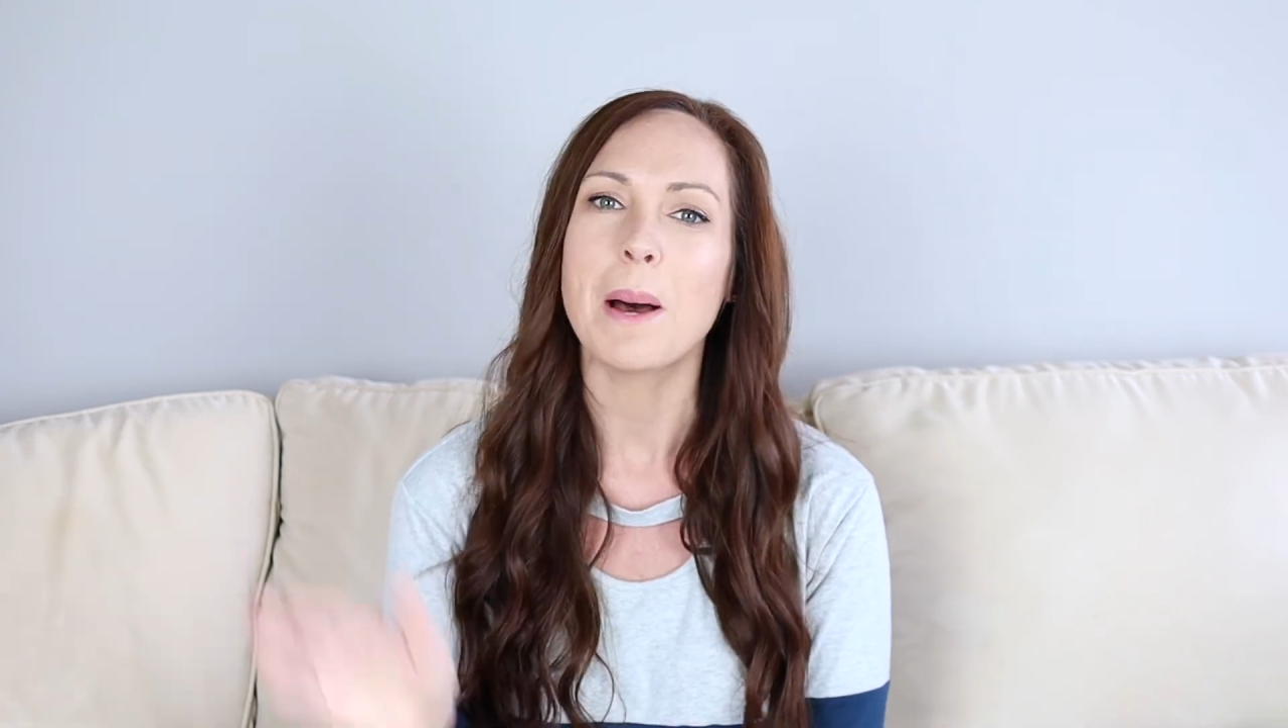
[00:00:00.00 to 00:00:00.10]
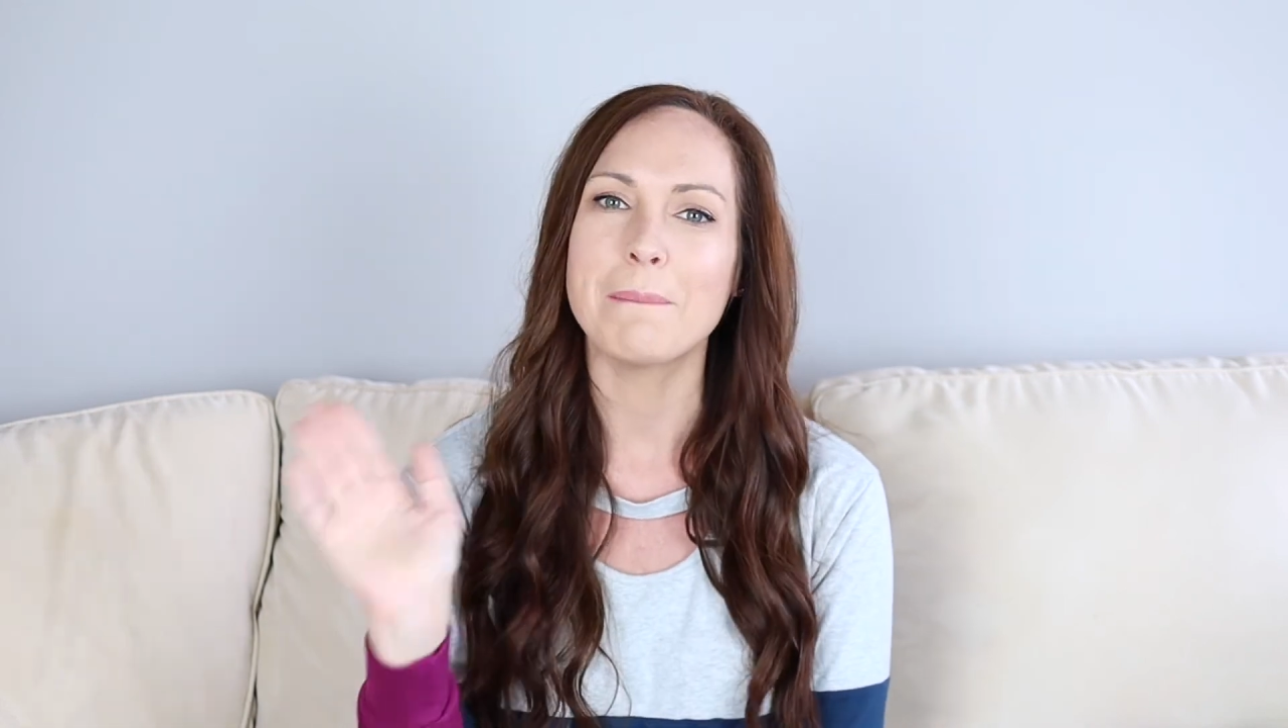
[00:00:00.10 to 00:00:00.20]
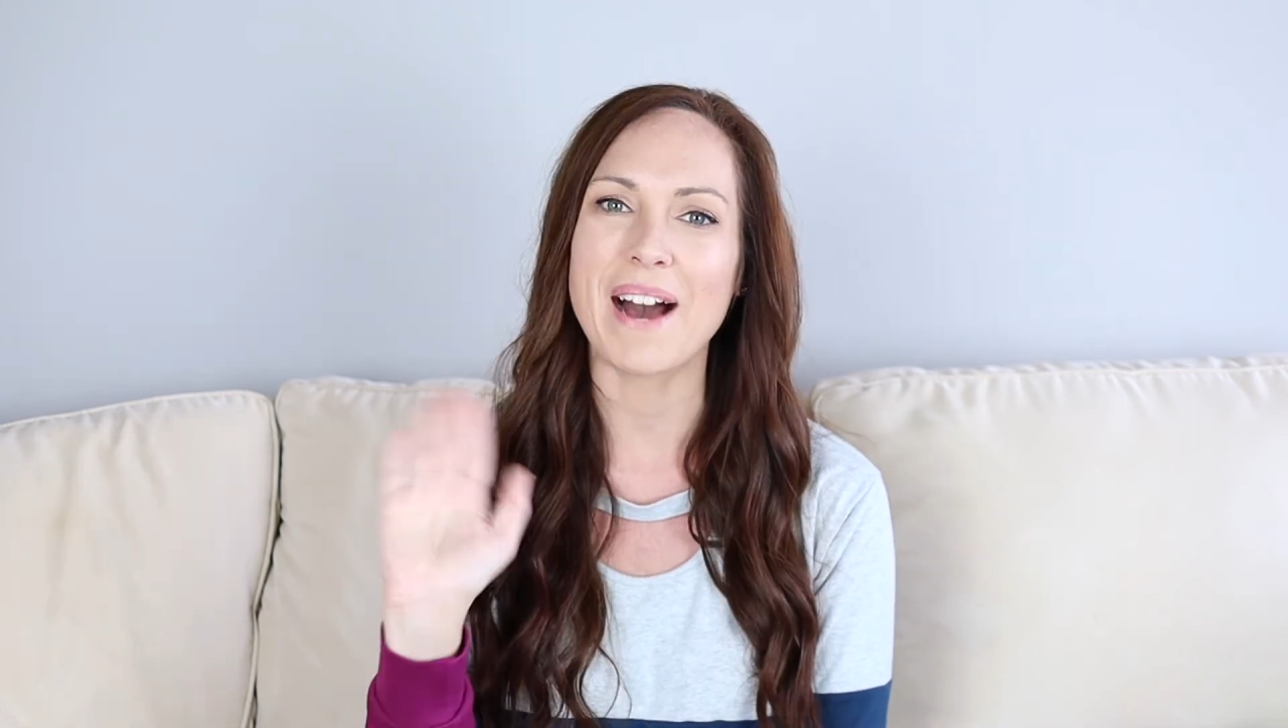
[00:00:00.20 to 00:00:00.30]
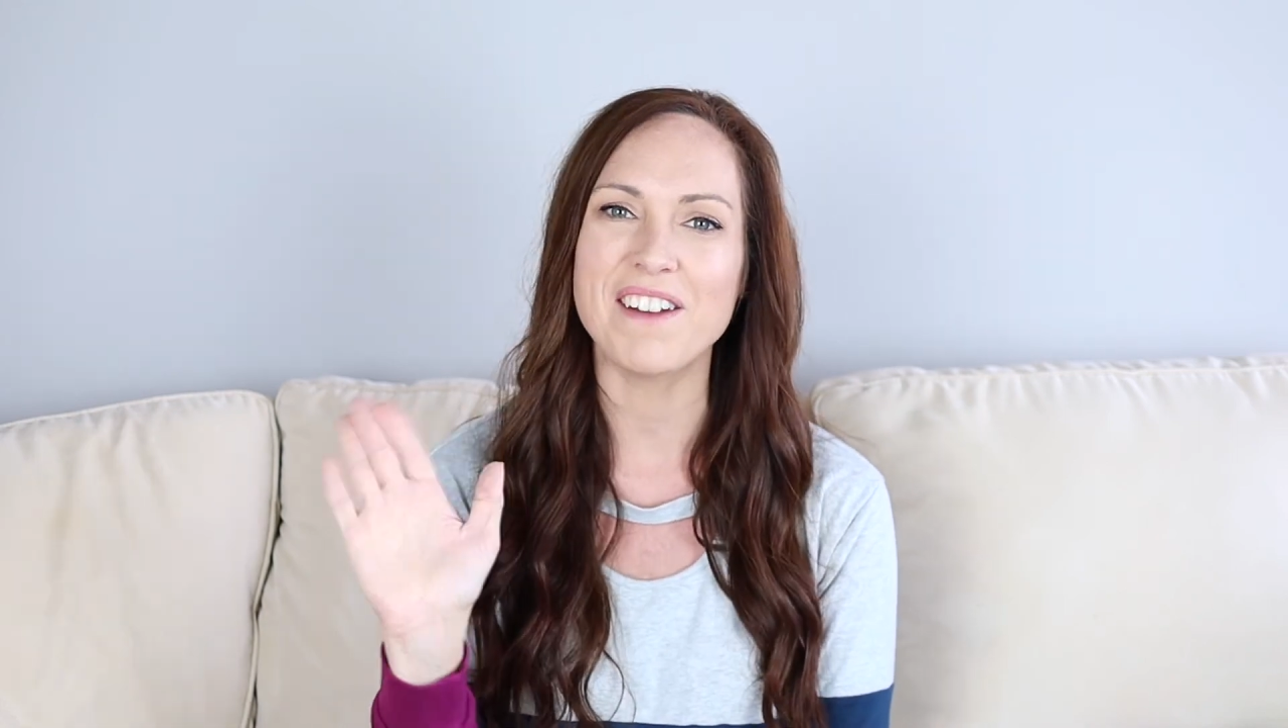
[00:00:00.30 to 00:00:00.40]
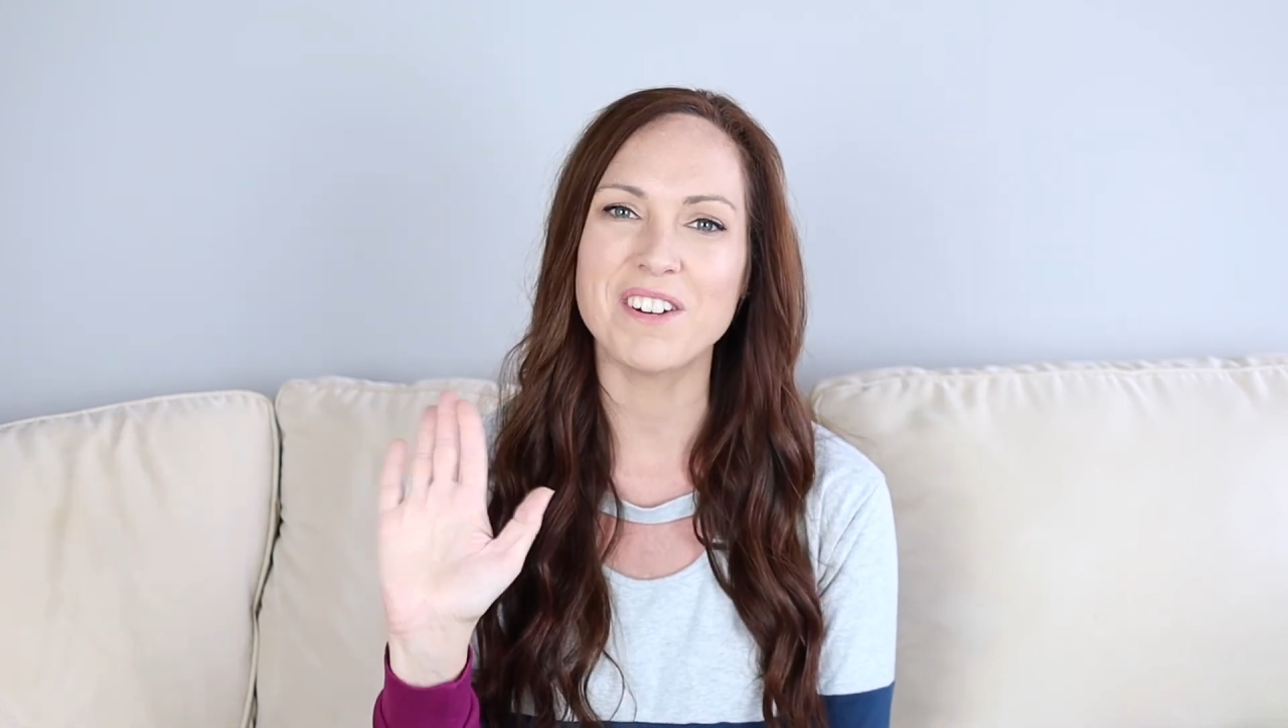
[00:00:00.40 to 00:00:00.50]

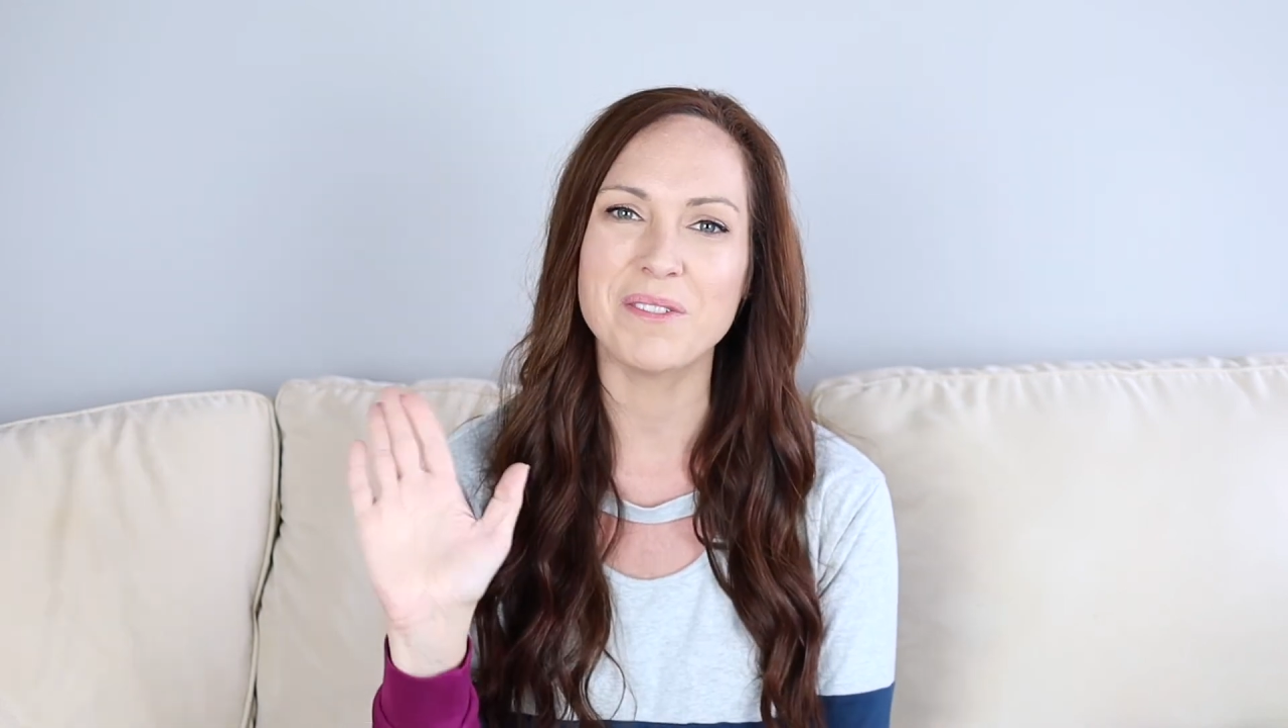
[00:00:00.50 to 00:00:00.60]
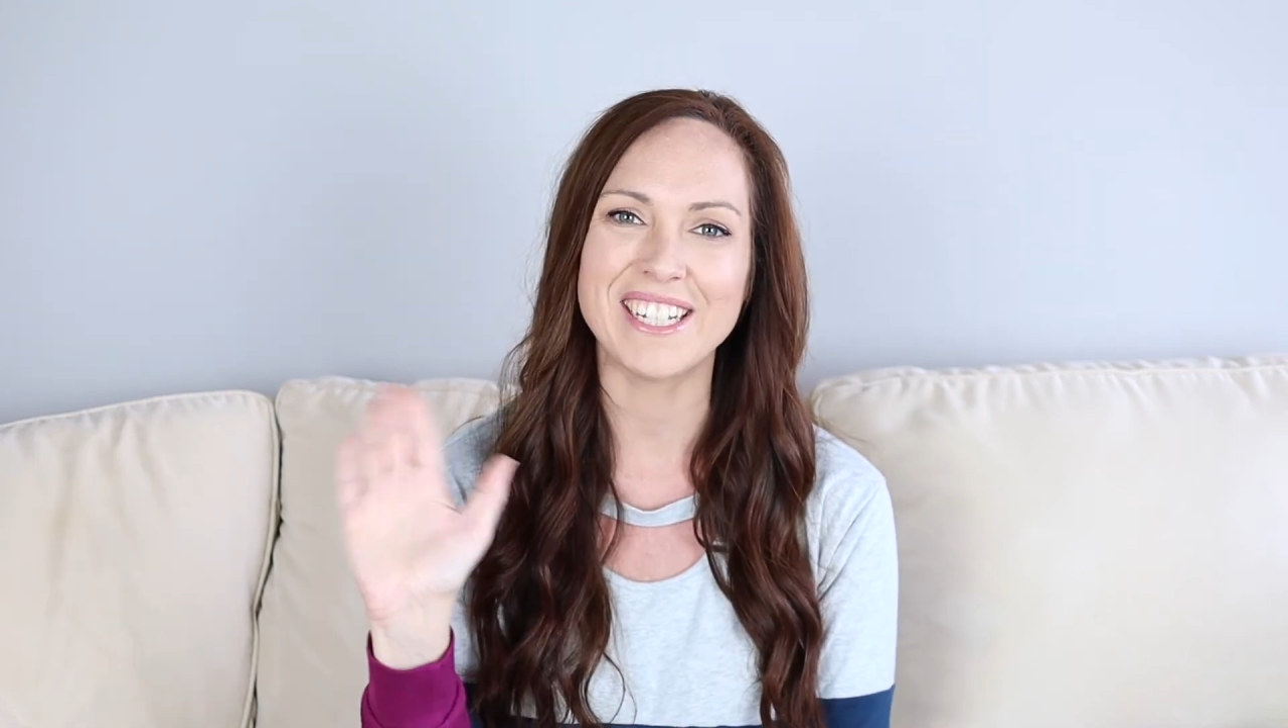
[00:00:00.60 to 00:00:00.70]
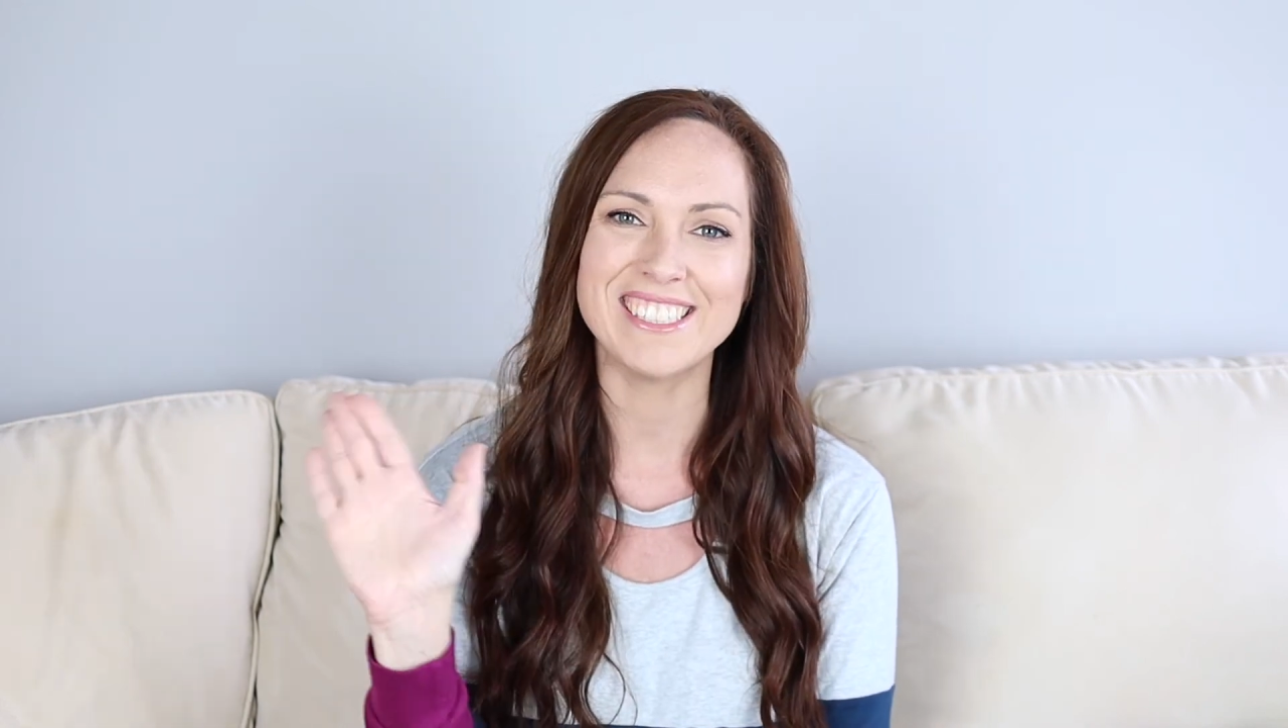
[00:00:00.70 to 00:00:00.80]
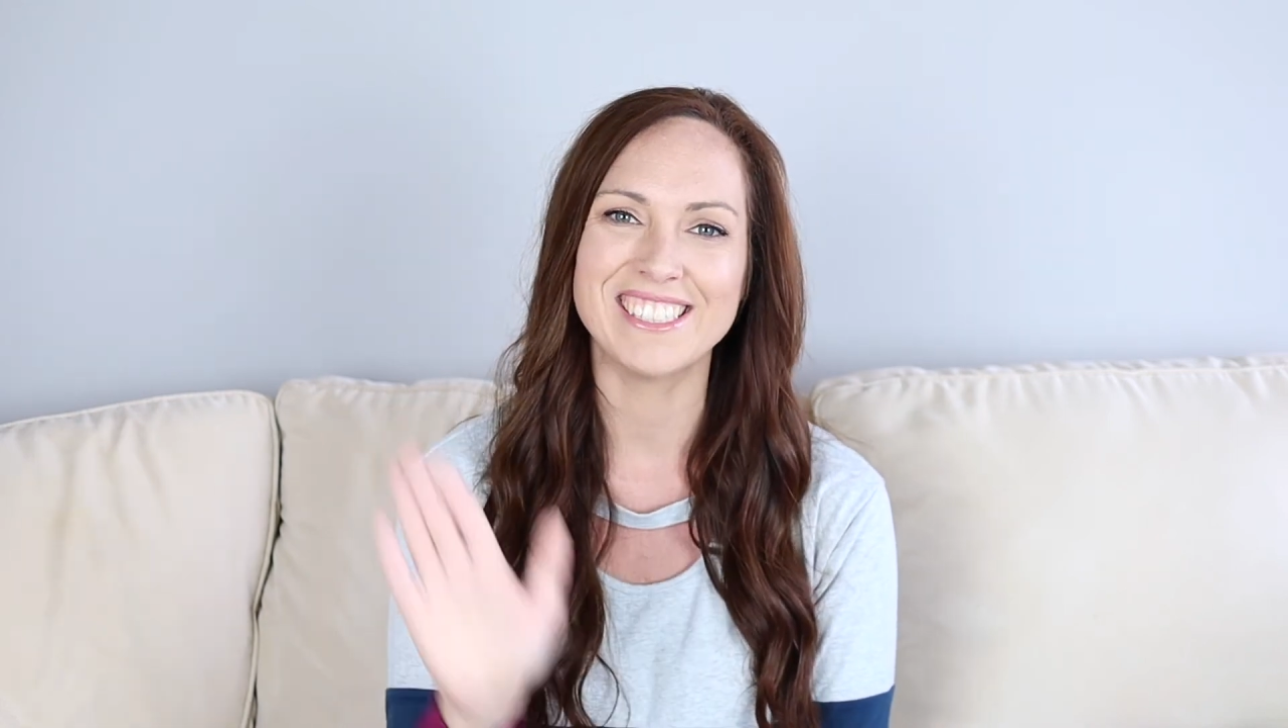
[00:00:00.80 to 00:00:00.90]
Bye everyone!